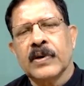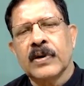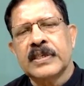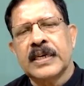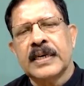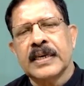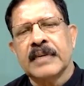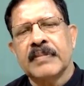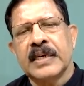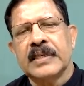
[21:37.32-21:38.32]
Constant
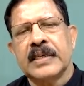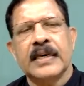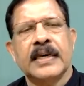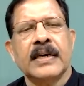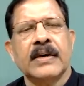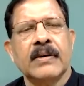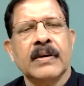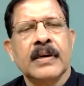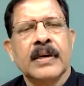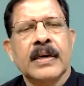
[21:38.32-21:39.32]
term is here
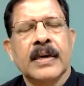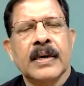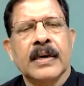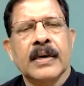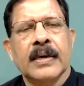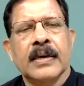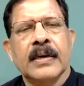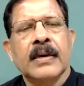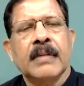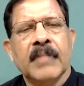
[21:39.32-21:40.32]

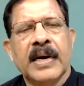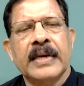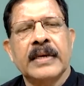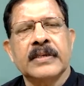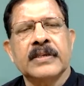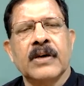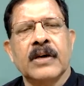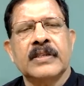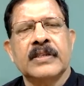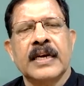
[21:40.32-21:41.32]
minus
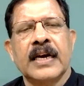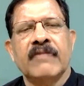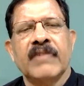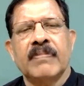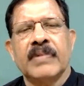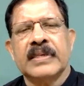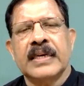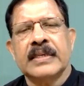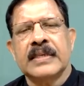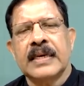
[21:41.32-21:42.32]
cos 3 alpha plus
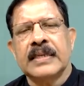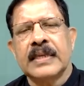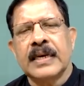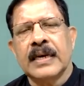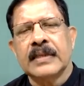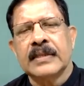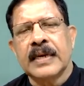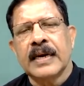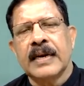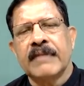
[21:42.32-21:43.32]
I sin
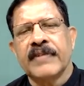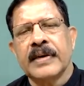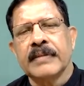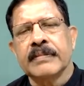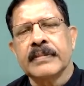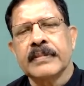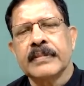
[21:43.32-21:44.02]
3 alpha